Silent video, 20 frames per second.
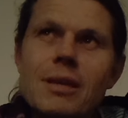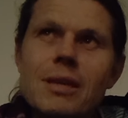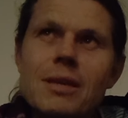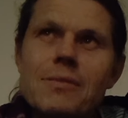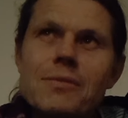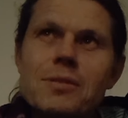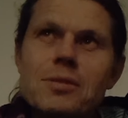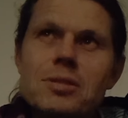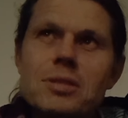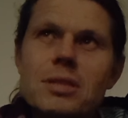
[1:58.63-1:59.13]

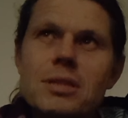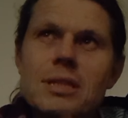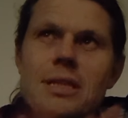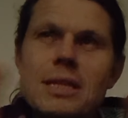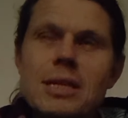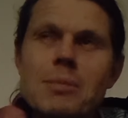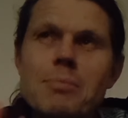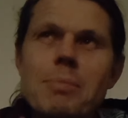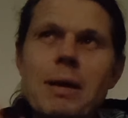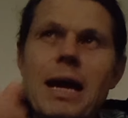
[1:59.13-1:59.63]
if you studied
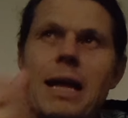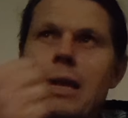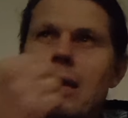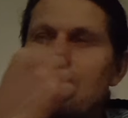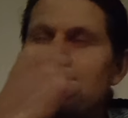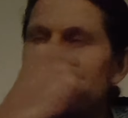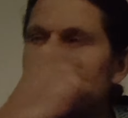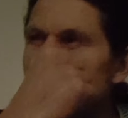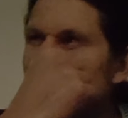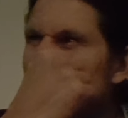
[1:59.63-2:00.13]

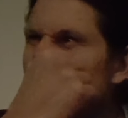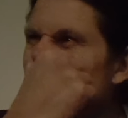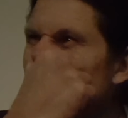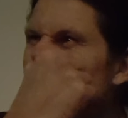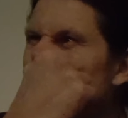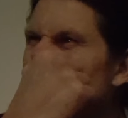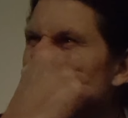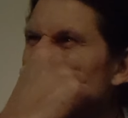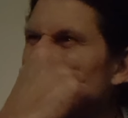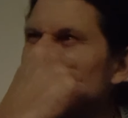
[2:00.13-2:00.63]
Kabbalah, if you
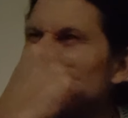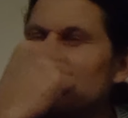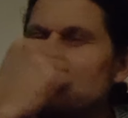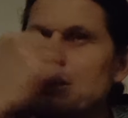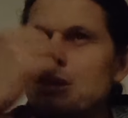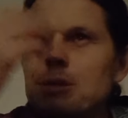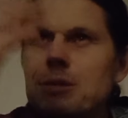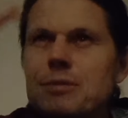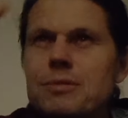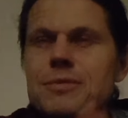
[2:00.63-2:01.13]
studied any
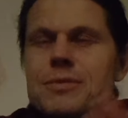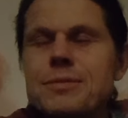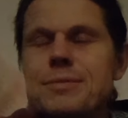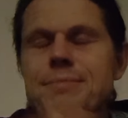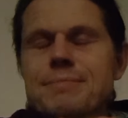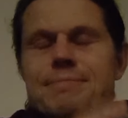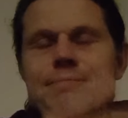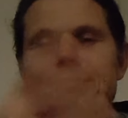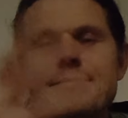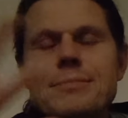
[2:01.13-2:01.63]
kind of
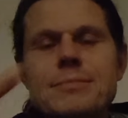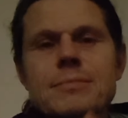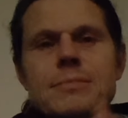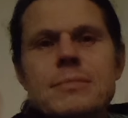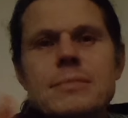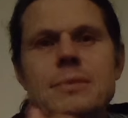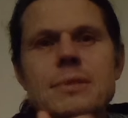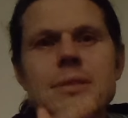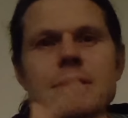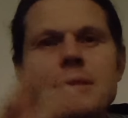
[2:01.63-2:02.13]

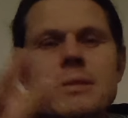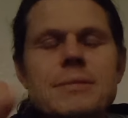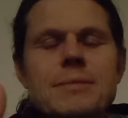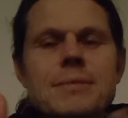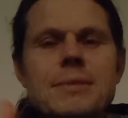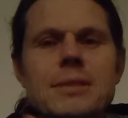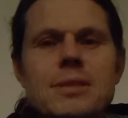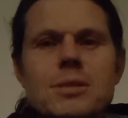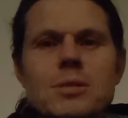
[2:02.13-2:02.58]
let's